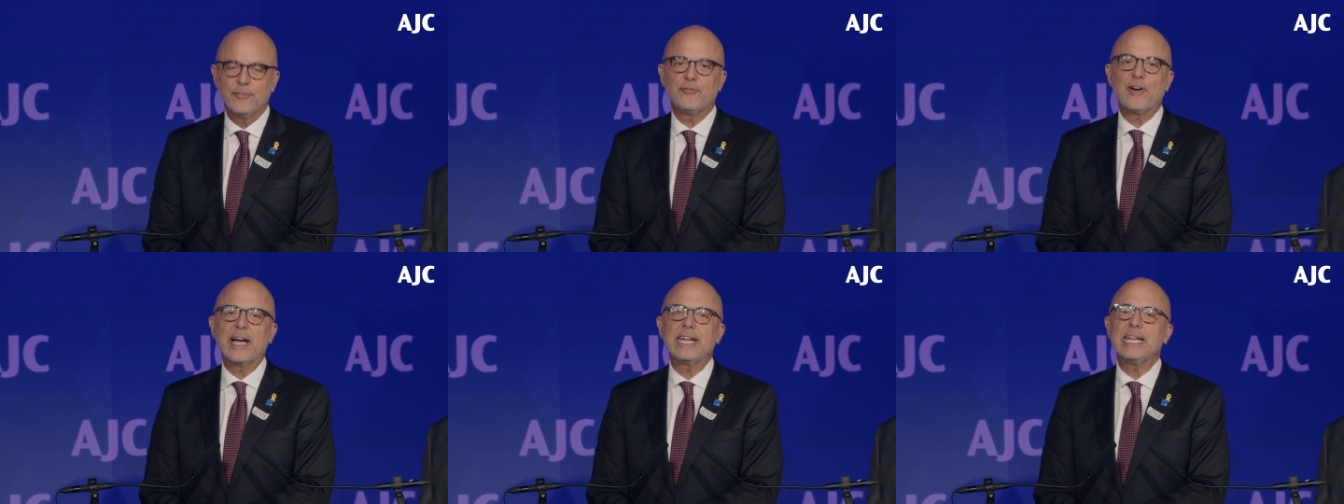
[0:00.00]

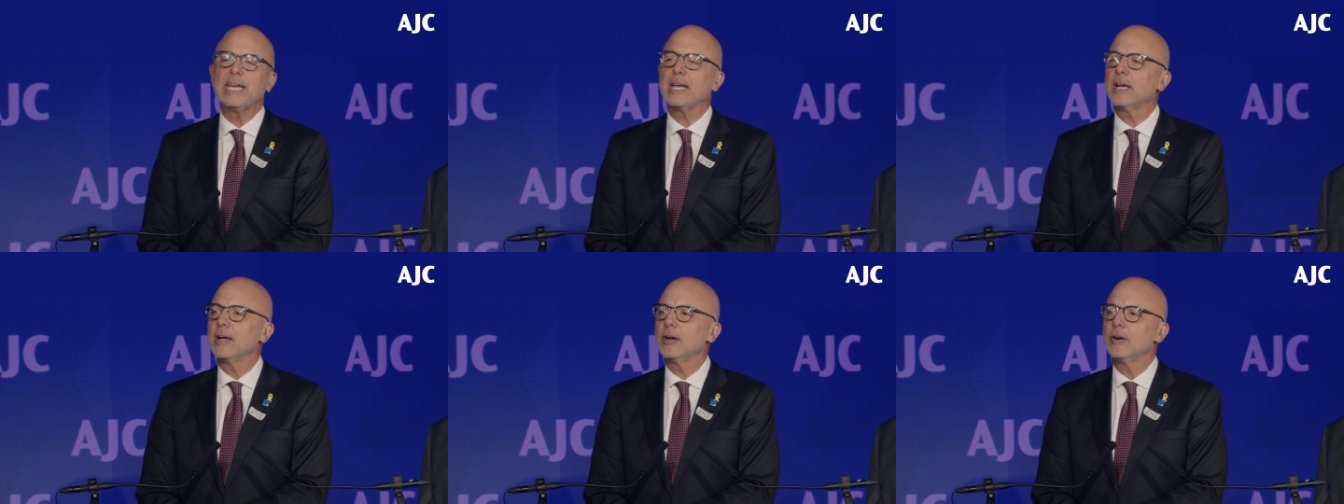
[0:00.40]

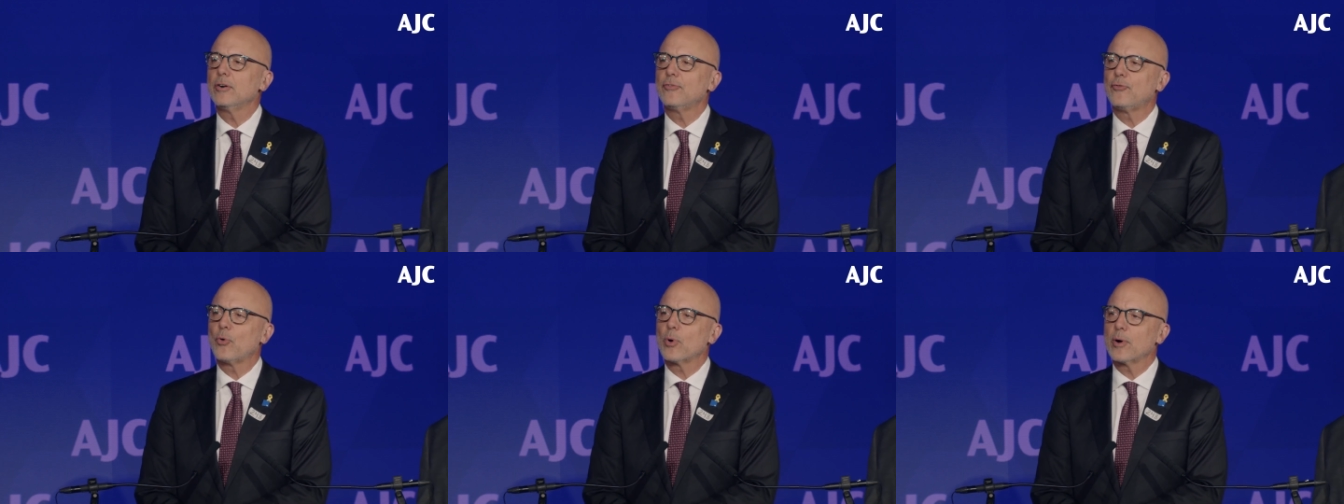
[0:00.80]
fighting
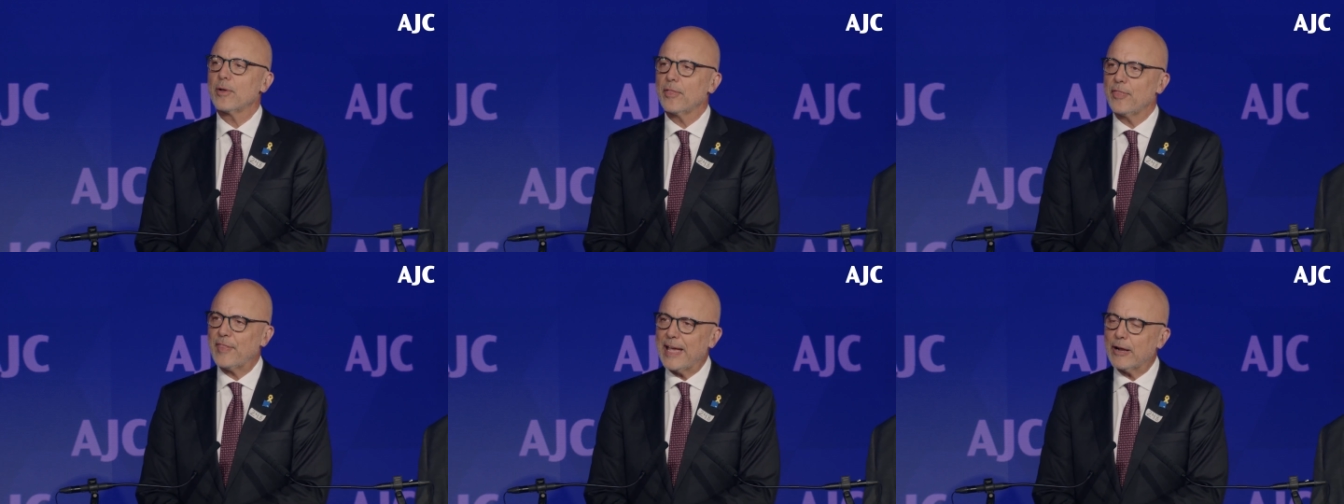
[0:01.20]

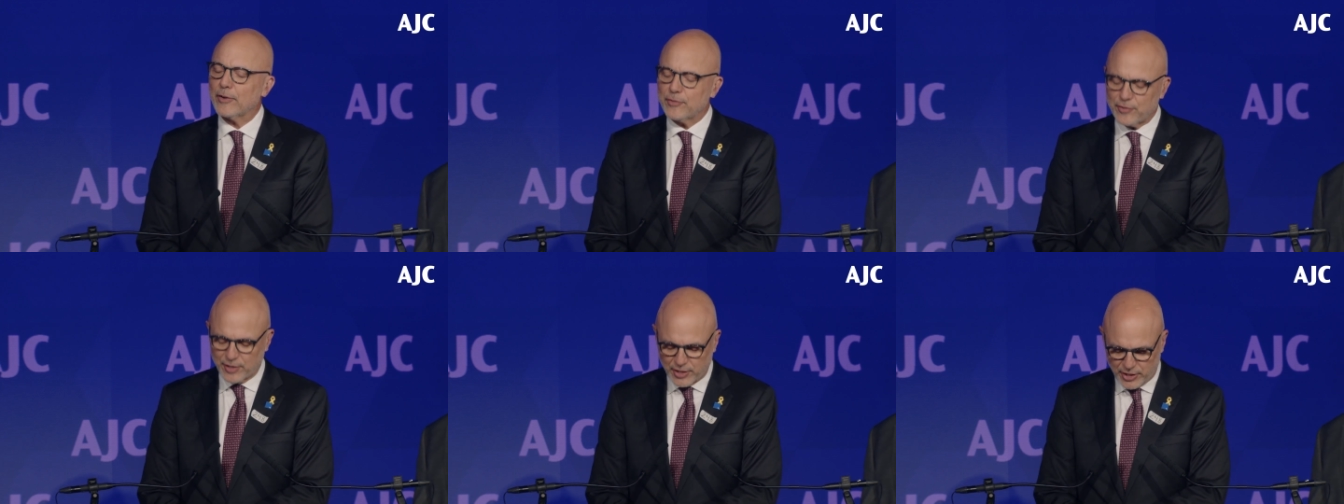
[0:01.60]
for their
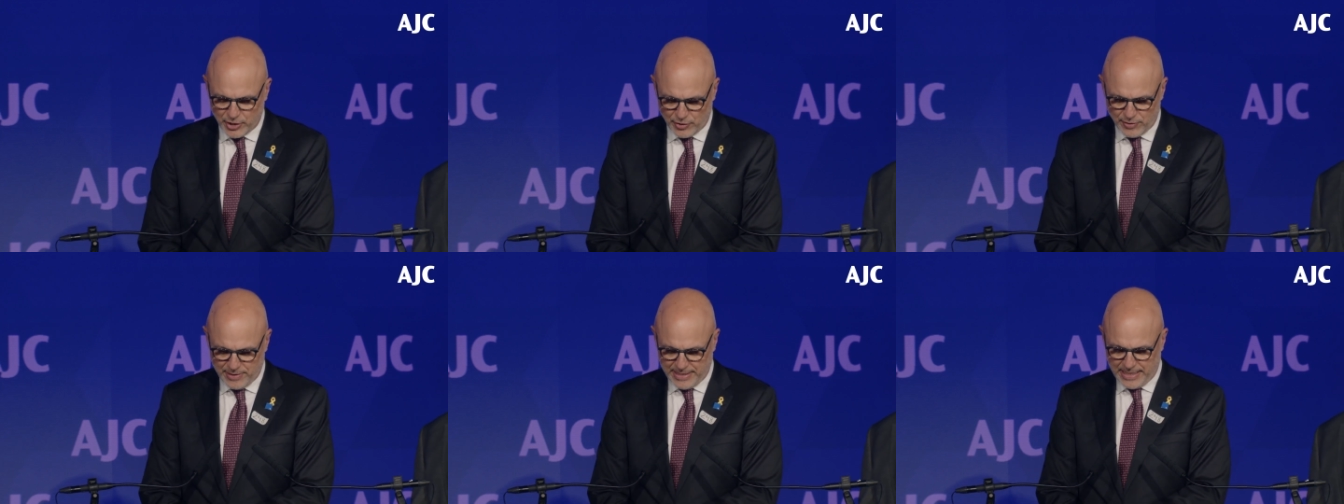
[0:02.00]

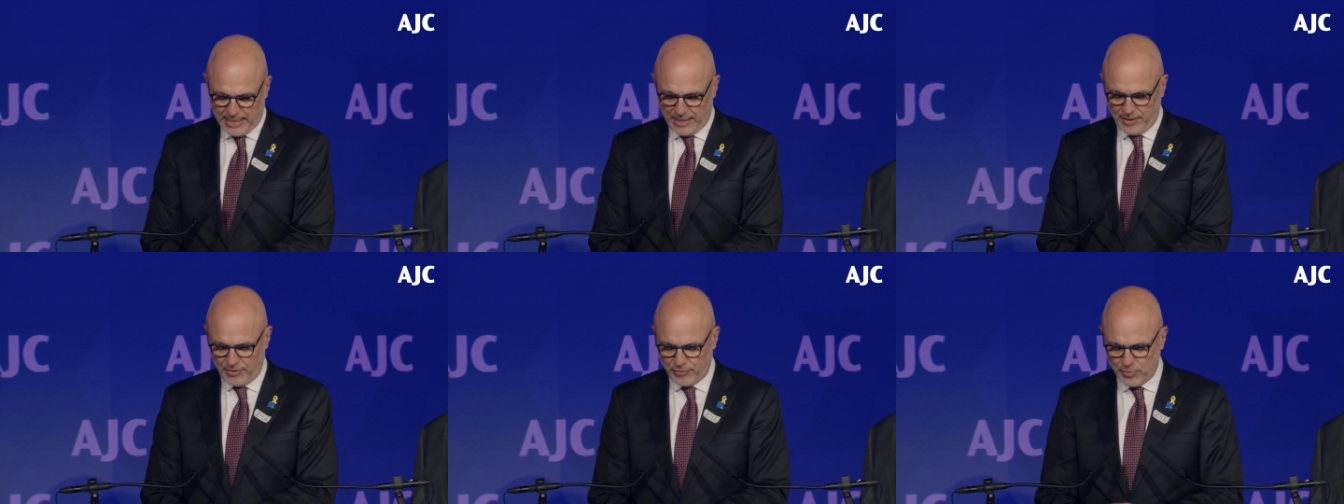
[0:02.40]

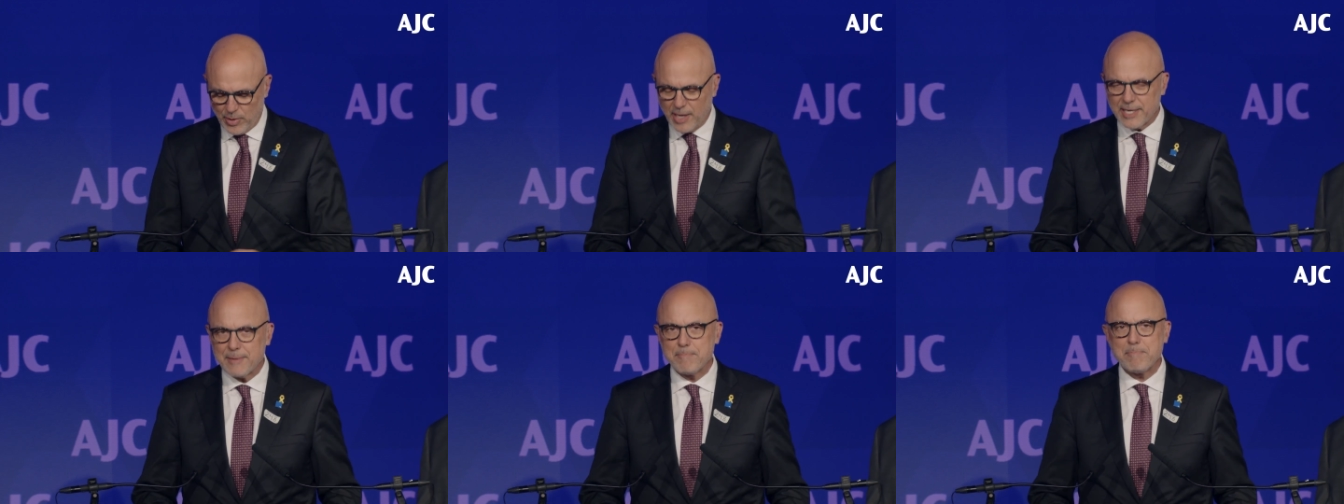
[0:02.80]
security through
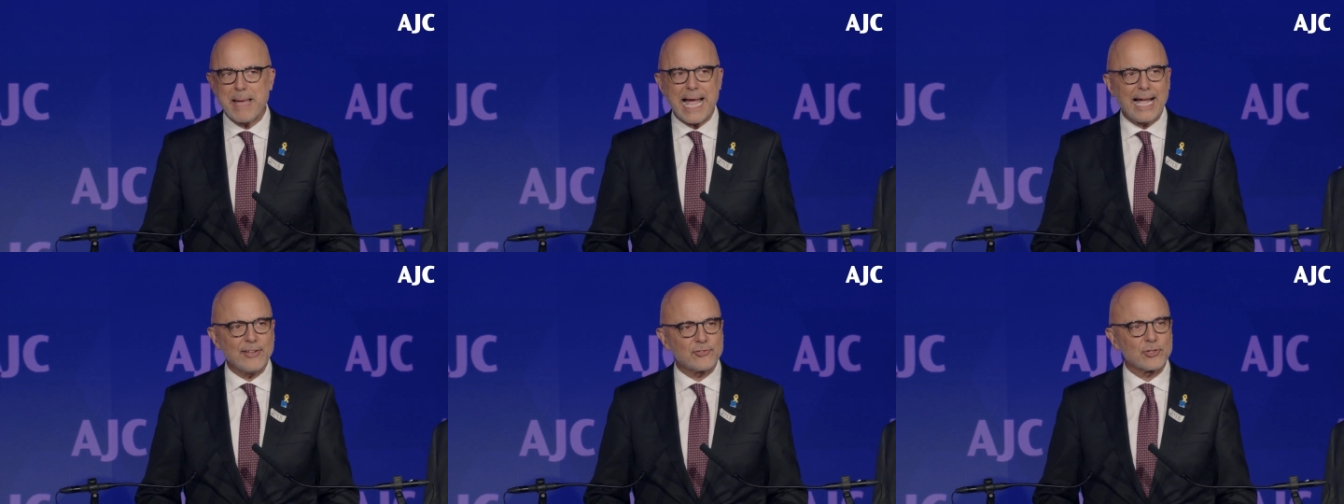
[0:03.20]

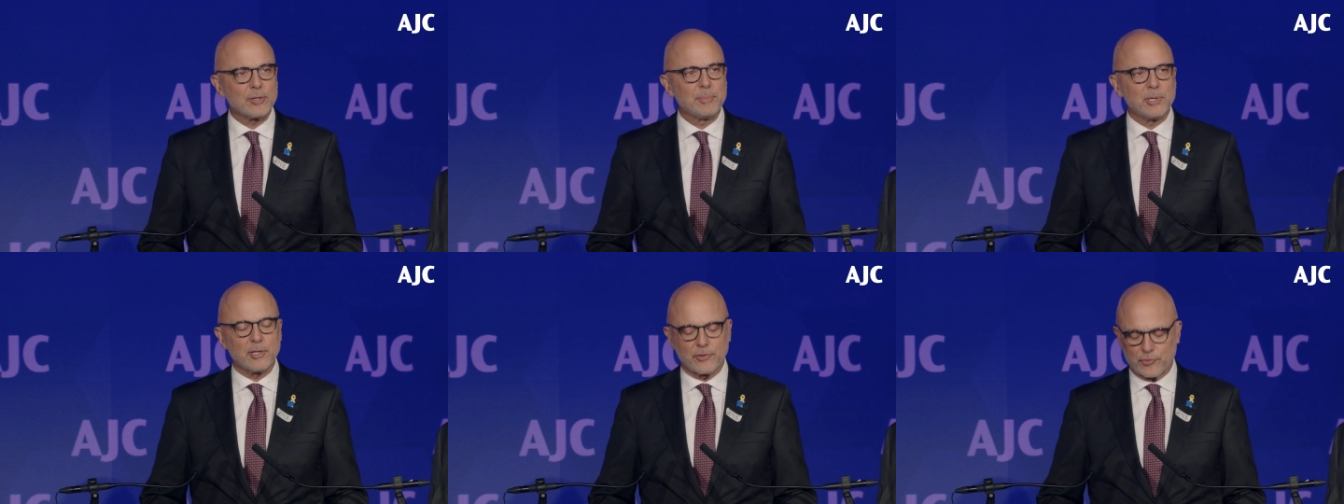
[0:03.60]

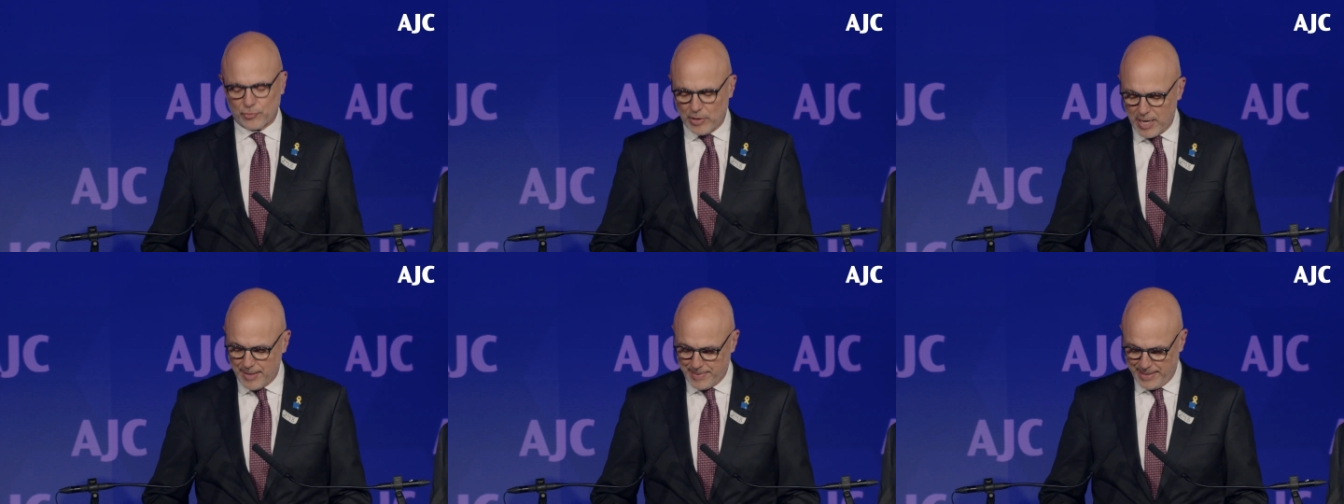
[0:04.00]
unimaginable
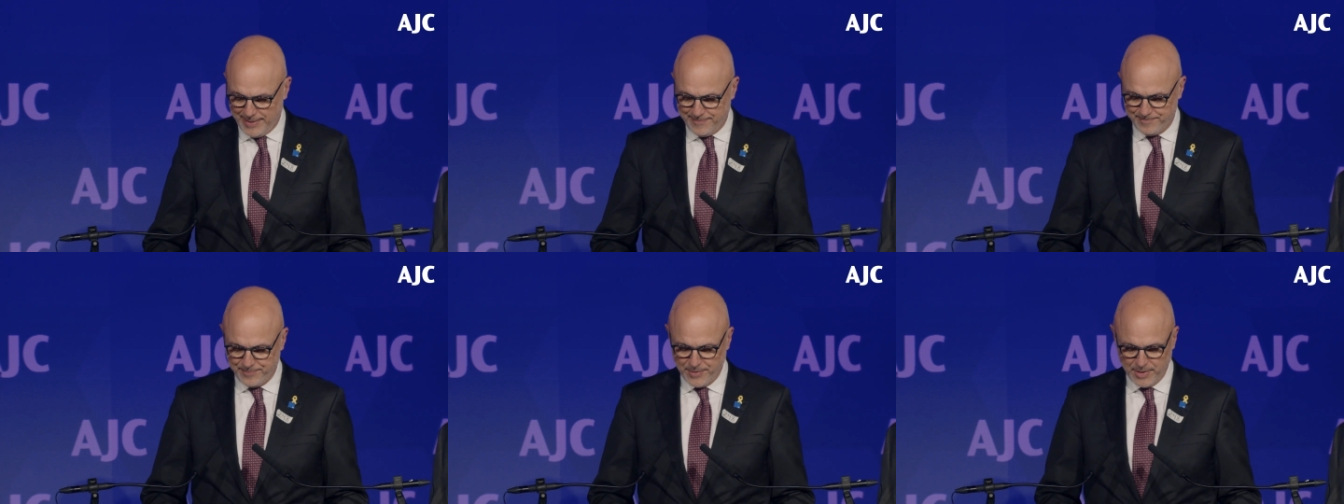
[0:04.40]
trauma